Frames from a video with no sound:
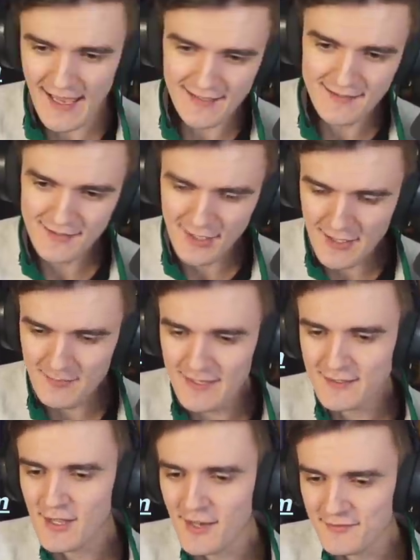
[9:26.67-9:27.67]
It's gonna
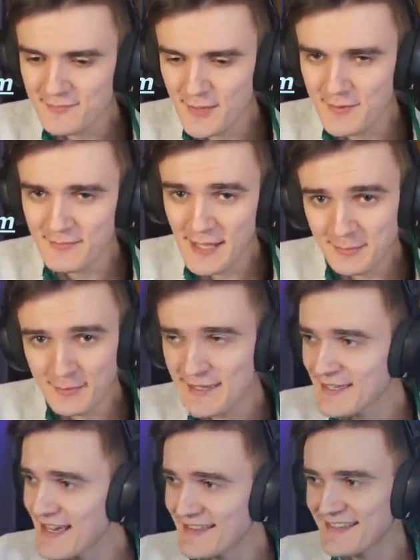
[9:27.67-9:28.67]
be tough, but maybe we
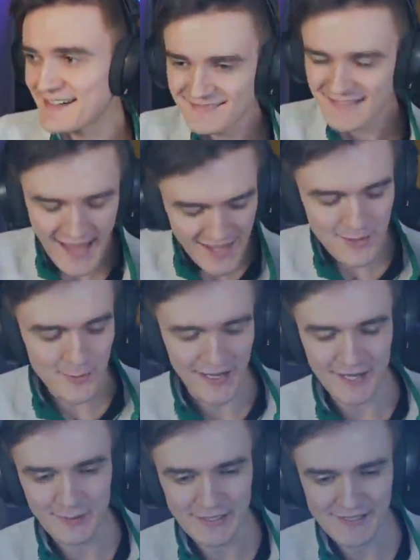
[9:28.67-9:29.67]
can get there. Thank you
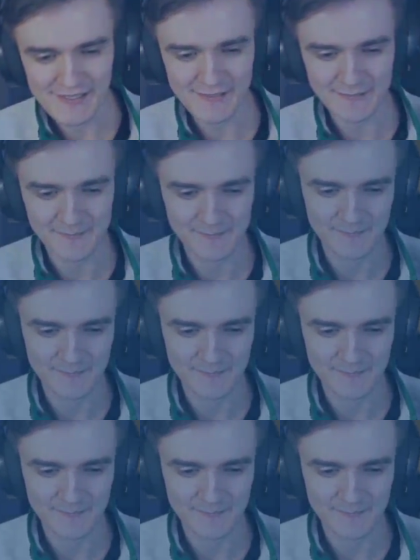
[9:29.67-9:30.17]
anyways.